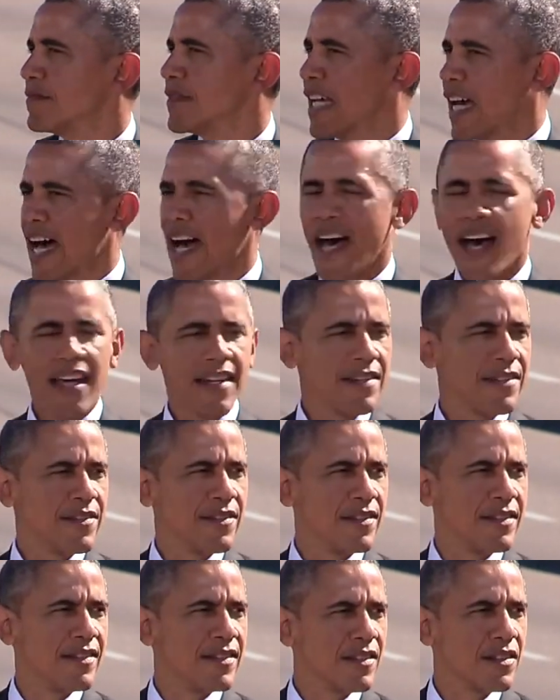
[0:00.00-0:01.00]
God
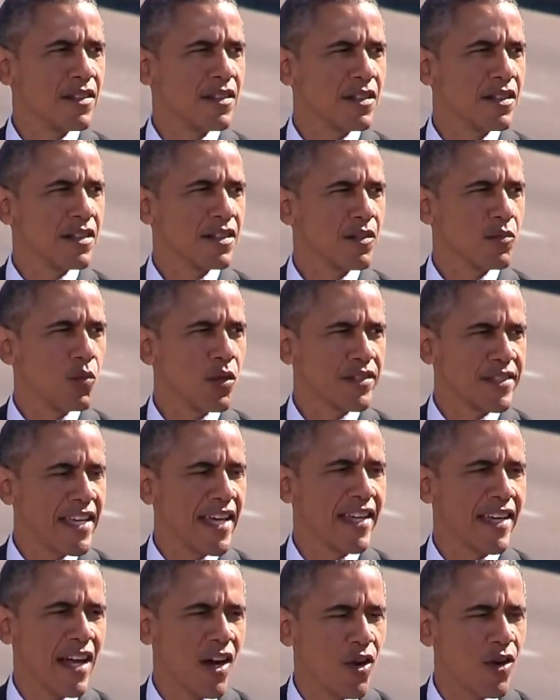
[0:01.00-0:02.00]
will
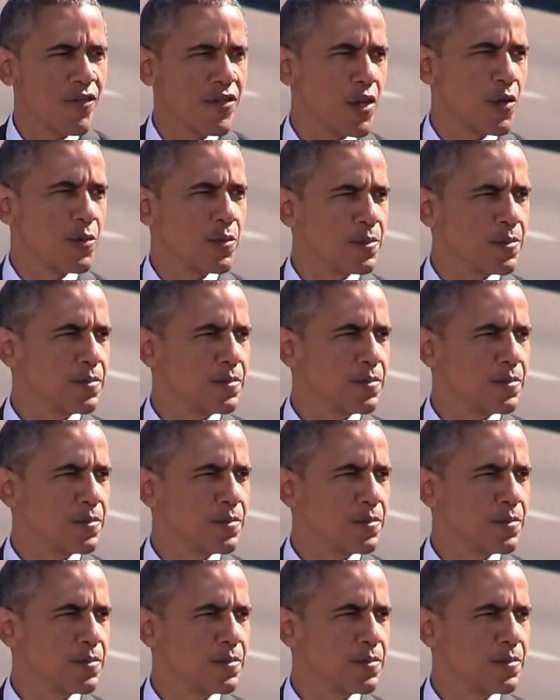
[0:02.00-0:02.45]
take care of you.